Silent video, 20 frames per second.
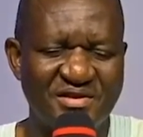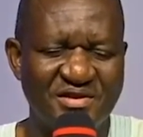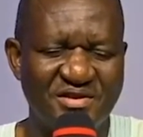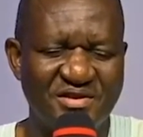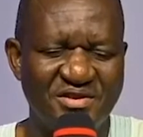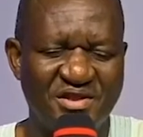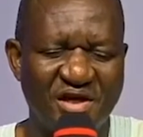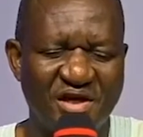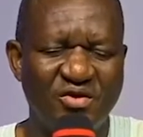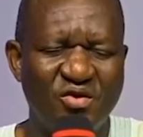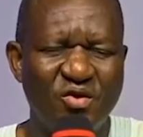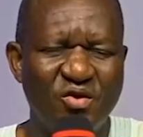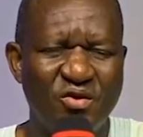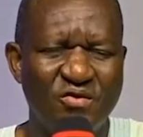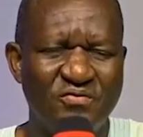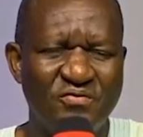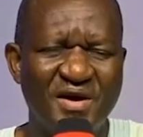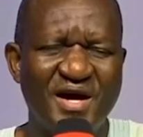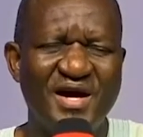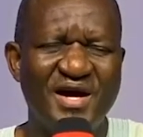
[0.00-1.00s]

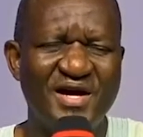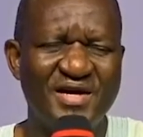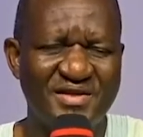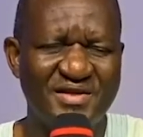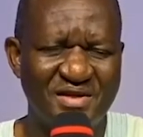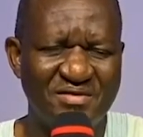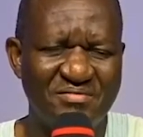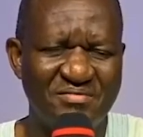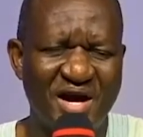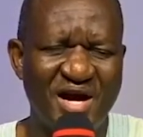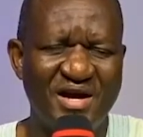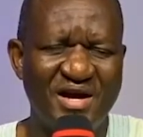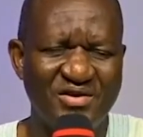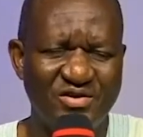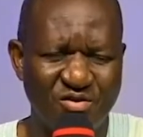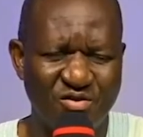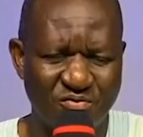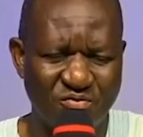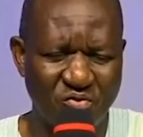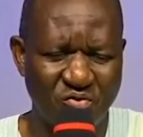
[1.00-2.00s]
Jehovah, the man
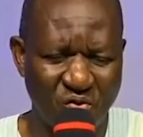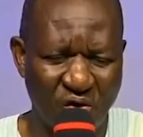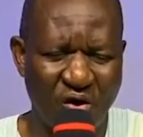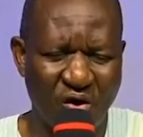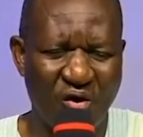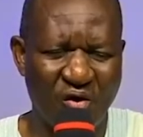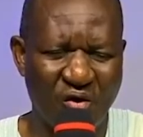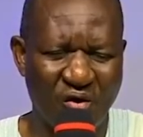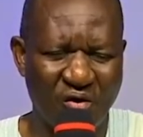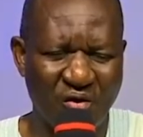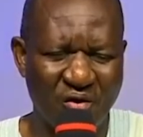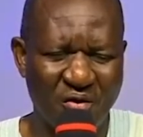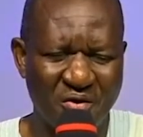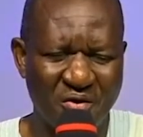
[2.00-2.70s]
of war,